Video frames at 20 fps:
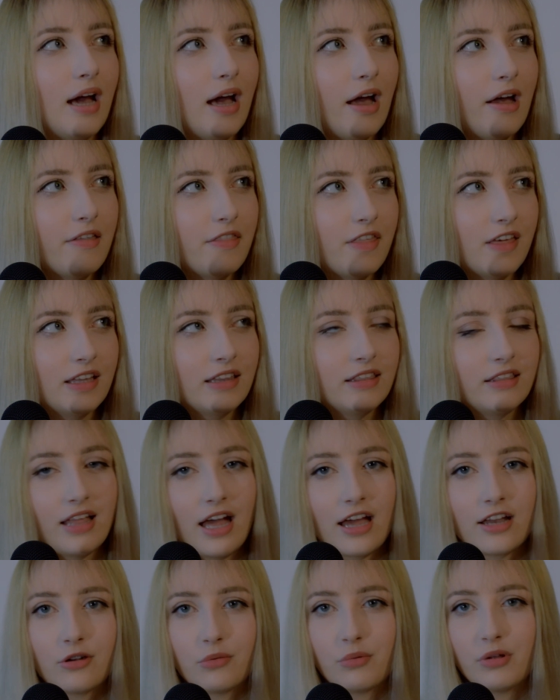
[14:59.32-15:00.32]
I think
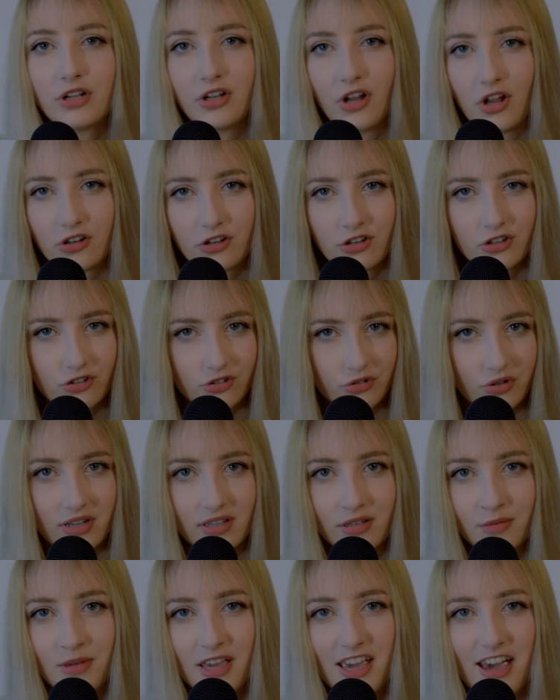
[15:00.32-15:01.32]
that will not
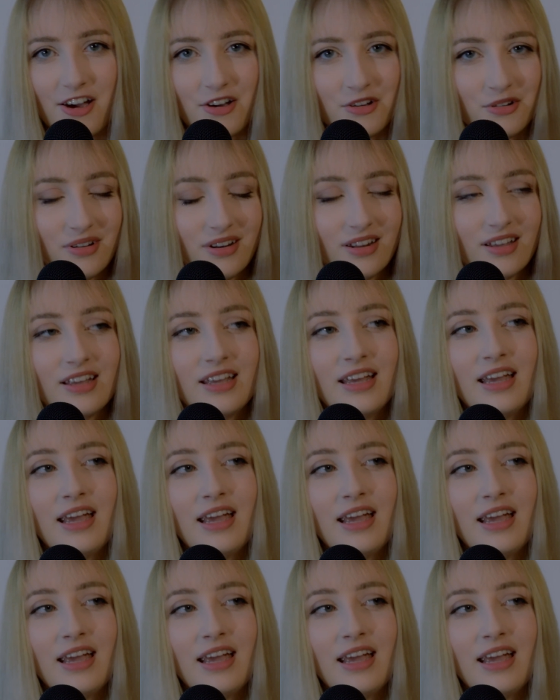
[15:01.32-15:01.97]
stress me out